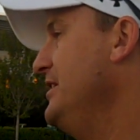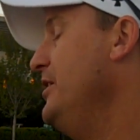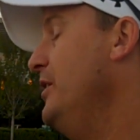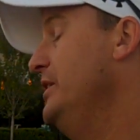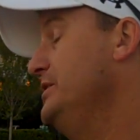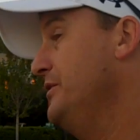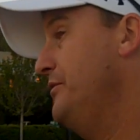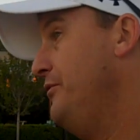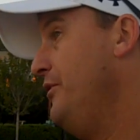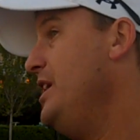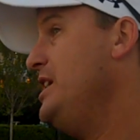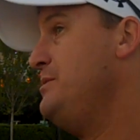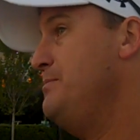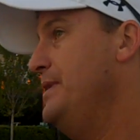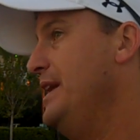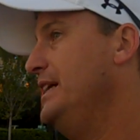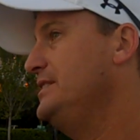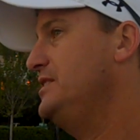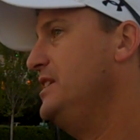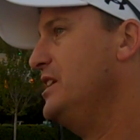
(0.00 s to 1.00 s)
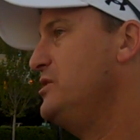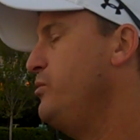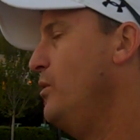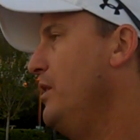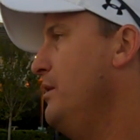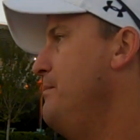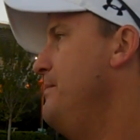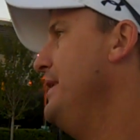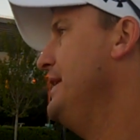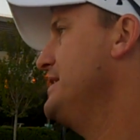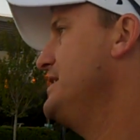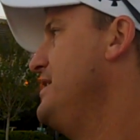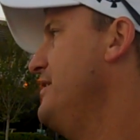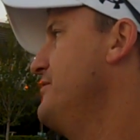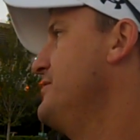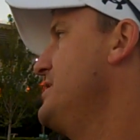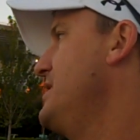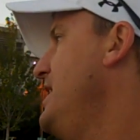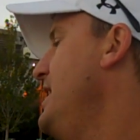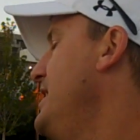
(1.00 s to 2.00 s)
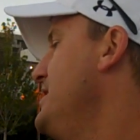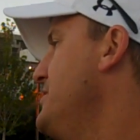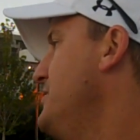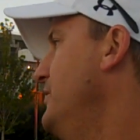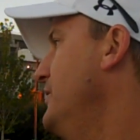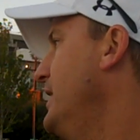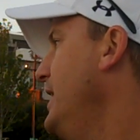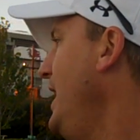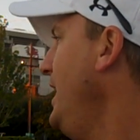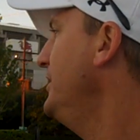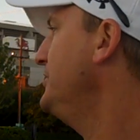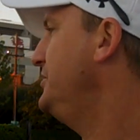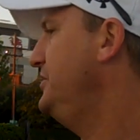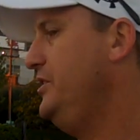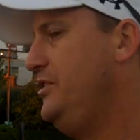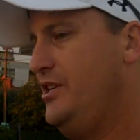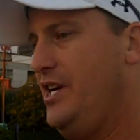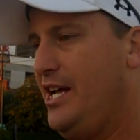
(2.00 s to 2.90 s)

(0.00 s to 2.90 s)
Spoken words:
that, you know, as a freshman, that's one of the biggest differences in high school and college, too.